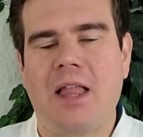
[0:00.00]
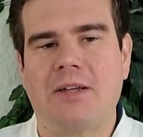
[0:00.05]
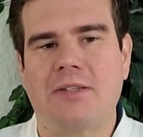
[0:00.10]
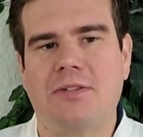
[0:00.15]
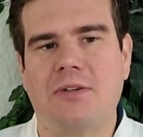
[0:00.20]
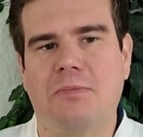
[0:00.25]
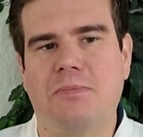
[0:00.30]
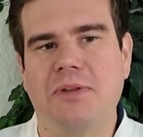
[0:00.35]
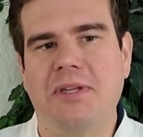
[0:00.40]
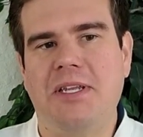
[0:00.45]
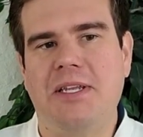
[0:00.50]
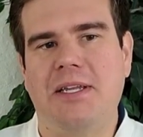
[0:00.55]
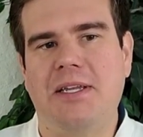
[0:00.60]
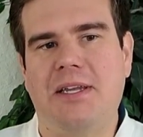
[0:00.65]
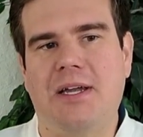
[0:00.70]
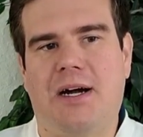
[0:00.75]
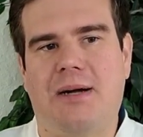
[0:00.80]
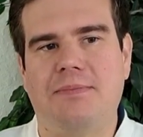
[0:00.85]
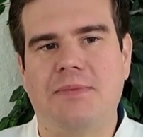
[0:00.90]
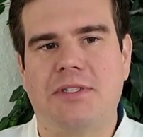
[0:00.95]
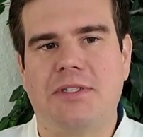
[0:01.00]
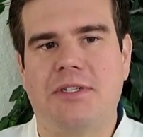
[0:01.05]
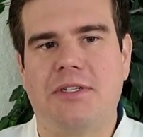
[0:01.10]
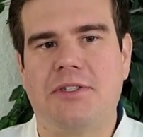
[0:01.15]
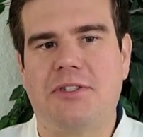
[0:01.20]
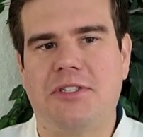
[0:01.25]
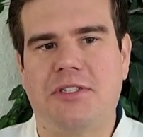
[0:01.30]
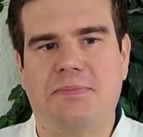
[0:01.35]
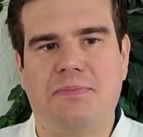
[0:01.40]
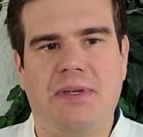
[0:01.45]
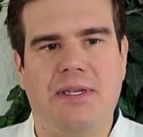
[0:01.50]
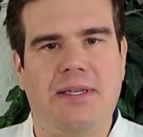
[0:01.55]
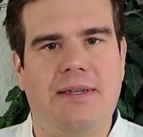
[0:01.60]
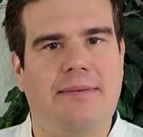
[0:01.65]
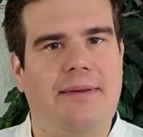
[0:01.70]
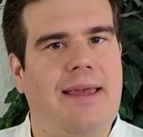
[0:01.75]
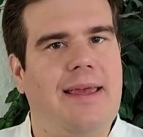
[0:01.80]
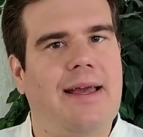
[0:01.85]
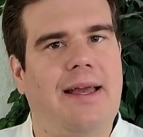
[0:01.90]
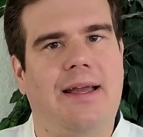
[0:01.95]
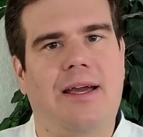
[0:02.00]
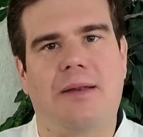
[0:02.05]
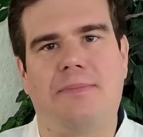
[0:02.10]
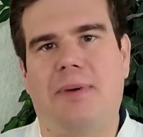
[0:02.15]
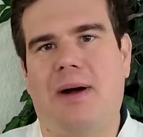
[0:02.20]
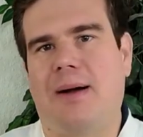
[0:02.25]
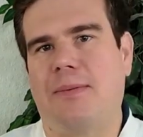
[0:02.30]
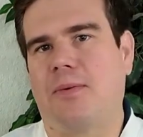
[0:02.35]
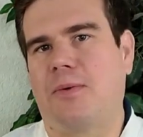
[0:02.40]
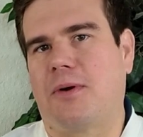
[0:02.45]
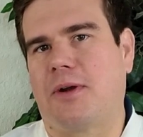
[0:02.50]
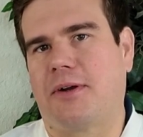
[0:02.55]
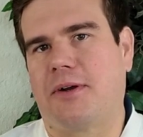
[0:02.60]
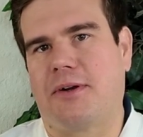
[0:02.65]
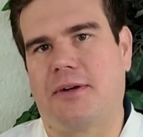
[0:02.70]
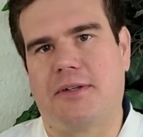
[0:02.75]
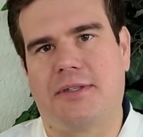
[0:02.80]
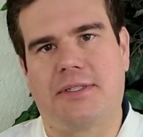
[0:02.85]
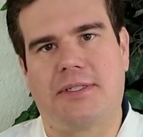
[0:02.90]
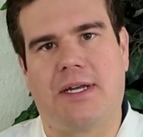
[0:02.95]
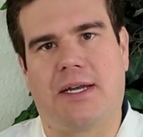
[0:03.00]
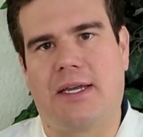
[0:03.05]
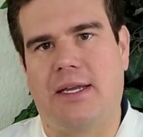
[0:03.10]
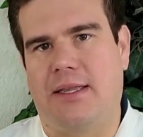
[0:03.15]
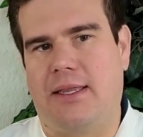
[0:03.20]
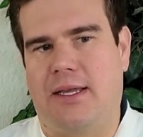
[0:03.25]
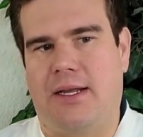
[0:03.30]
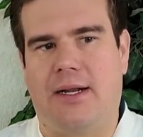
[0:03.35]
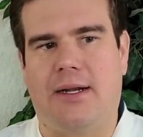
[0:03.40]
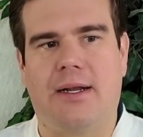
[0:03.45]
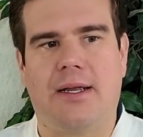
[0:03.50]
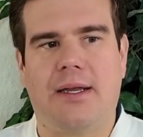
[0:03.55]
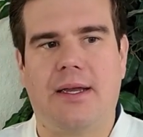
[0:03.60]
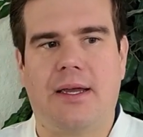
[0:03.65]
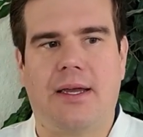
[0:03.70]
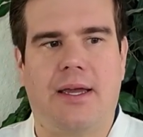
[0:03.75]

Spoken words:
So bleeding gums could just be, hey, I got a popcorn kernel stuck in there,